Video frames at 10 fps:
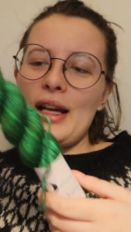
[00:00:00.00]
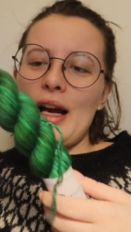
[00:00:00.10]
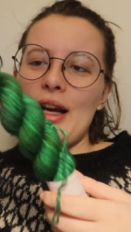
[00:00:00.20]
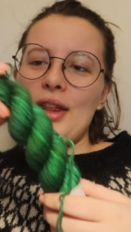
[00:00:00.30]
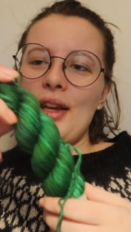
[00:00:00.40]

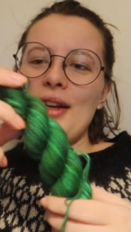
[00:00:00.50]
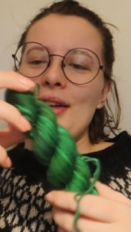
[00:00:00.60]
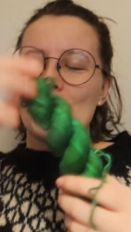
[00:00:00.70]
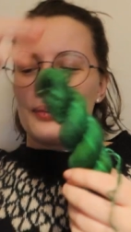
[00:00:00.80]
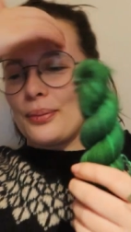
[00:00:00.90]
and yeah, I
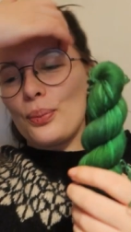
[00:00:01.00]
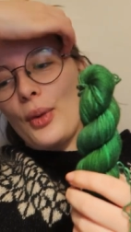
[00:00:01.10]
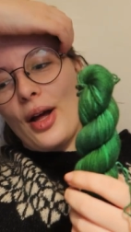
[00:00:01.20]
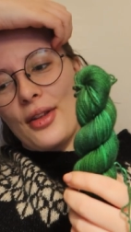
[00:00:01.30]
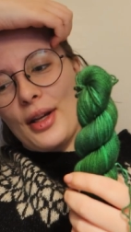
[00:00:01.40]
think
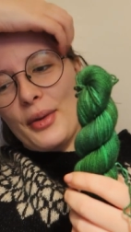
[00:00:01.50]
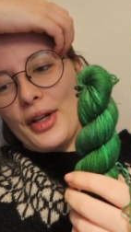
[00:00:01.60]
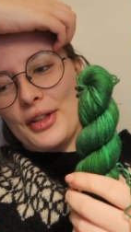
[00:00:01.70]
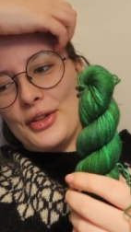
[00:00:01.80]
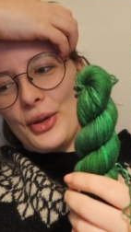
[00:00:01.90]
I
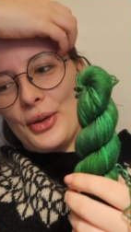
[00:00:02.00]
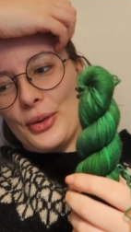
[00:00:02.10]
think I'm gonna